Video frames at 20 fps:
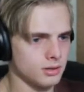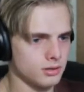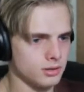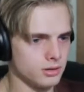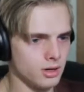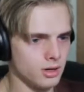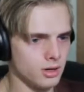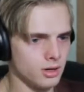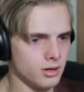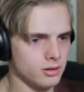
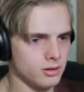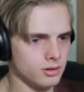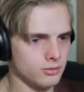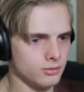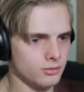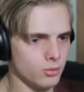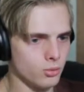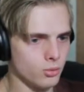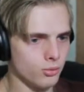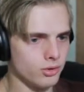The Eye
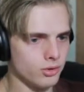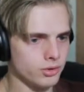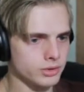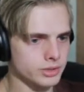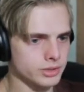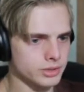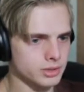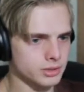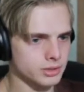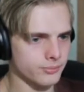of
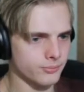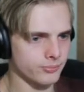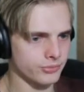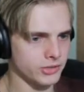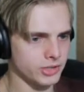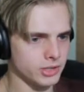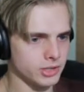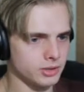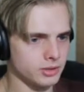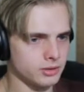Horus.
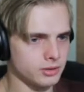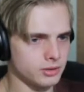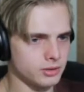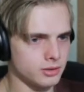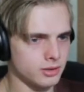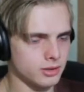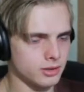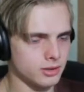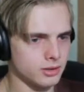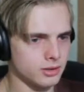
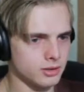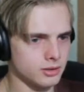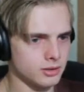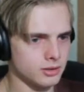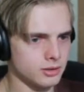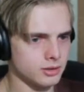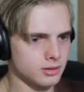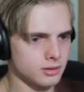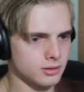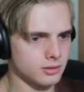
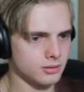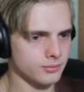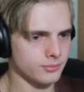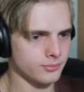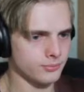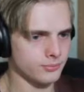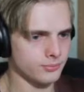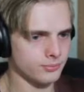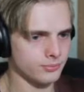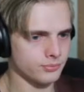Antarctica.
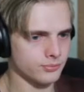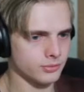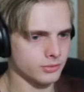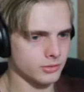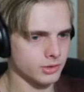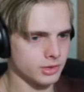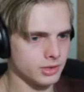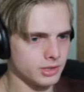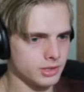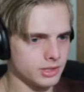
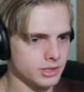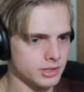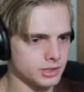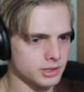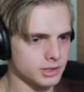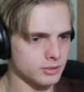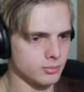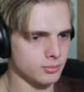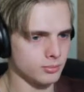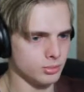
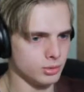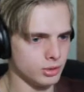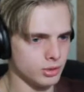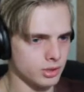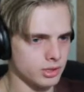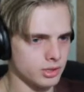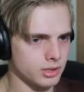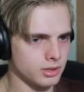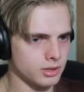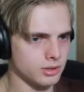This.
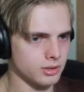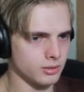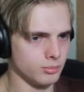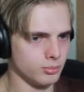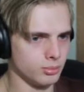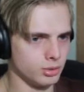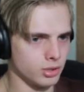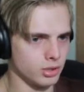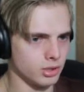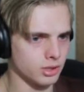Book.
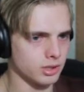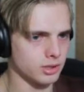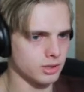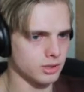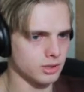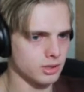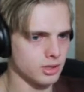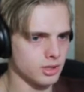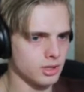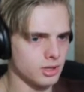
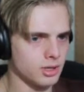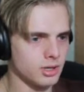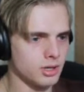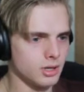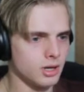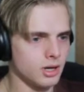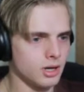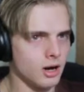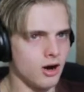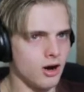Book.
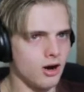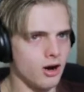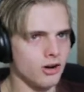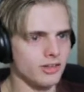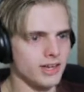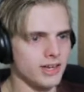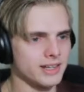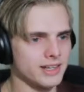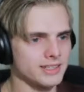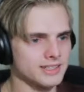Oh,
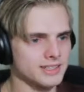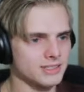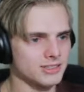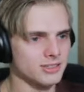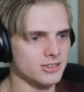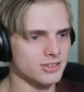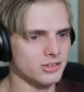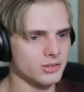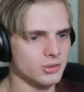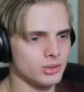that is
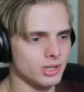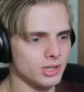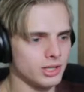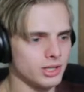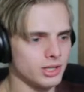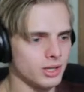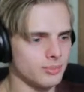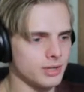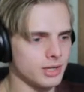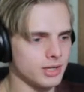so cool.
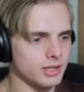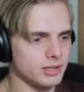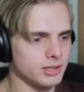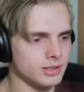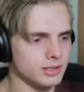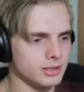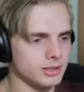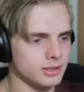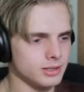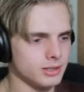I'm not going
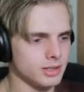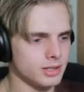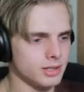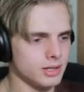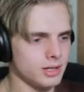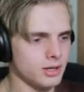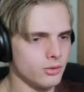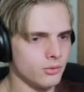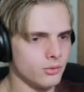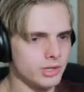to
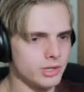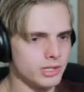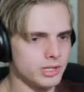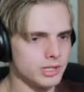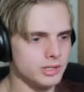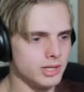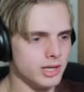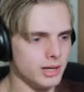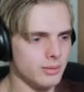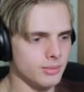
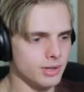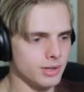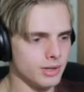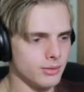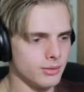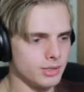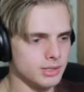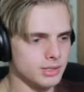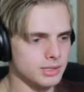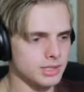read that, but I
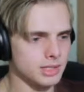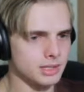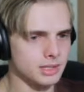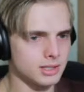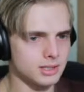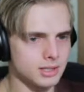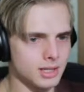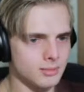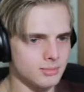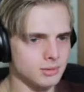want to take
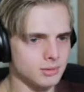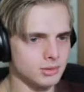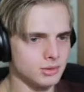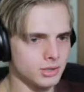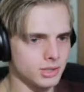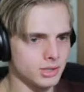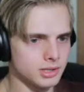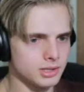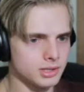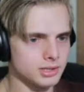the time to
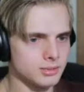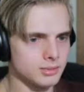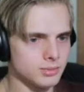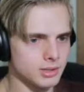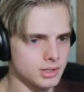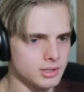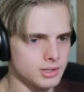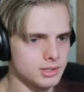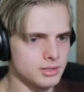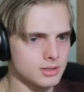look at these
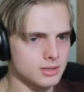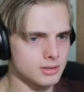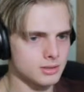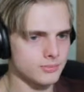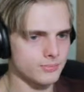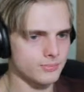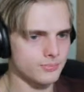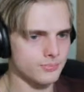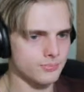pictures.